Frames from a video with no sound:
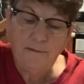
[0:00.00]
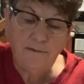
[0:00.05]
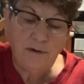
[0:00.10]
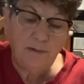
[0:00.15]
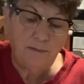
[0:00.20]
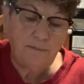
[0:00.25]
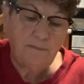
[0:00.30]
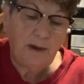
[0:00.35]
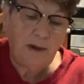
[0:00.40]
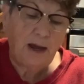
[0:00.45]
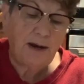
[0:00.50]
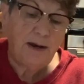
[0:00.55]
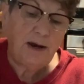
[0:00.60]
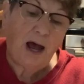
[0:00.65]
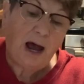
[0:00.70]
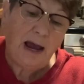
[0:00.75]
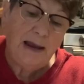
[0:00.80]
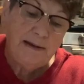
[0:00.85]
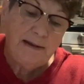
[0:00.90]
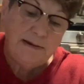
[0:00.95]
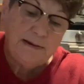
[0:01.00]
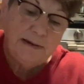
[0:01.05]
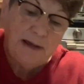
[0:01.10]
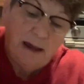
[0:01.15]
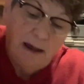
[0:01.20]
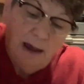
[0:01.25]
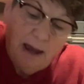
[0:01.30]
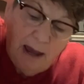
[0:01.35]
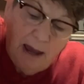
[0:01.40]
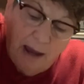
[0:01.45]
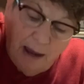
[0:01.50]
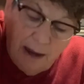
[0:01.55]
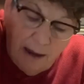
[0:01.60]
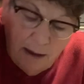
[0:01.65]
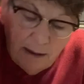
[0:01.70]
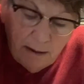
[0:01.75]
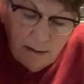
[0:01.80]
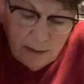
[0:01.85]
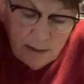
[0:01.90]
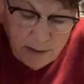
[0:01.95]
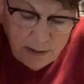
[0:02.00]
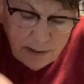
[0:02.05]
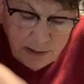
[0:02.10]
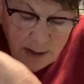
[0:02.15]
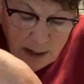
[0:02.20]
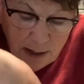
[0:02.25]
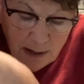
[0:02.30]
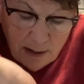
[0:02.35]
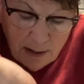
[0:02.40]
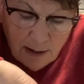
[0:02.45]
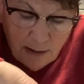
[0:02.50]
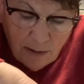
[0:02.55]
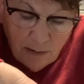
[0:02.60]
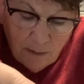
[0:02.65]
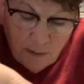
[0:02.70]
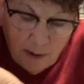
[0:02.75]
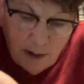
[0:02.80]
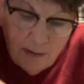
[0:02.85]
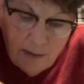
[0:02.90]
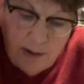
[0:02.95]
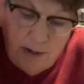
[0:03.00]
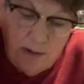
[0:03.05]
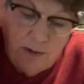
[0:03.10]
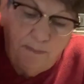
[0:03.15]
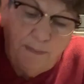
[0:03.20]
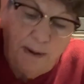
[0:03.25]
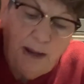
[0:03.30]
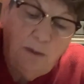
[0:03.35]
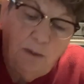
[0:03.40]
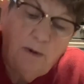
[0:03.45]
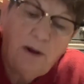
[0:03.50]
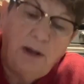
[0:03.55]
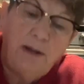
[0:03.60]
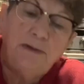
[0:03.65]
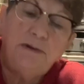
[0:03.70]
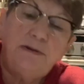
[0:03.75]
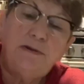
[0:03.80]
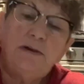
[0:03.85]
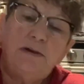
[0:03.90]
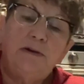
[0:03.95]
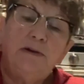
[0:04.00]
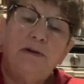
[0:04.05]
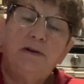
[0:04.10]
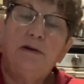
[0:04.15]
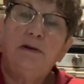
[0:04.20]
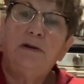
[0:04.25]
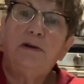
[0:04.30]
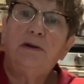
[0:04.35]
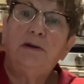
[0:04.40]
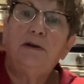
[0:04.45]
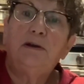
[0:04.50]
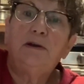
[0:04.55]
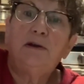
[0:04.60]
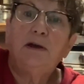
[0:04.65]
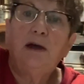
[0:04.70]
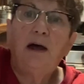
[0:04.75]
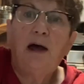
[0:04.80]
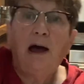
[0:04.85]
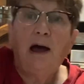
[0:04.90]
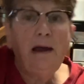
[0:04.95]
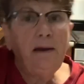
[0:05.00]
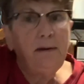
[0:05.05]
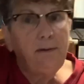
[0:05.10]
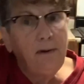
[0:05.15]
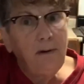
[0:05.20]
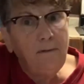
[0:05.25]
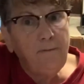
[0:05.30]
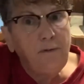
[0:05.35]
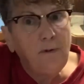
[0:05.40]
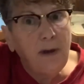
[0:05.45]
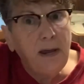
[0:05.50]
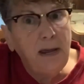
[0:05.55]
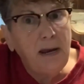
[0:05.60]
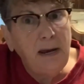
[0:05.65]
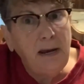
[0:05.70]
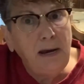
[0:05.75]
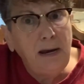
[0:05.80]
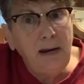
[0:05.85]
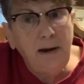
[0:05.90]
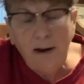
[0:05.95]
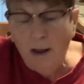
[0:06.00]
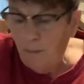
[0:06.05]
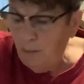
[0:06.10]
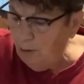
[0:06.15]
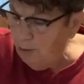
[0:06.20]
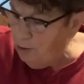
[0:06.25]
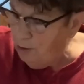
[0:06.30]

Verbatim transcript: a, a nice egg. Let's get another one of these big ones. I don't know if we'll get any double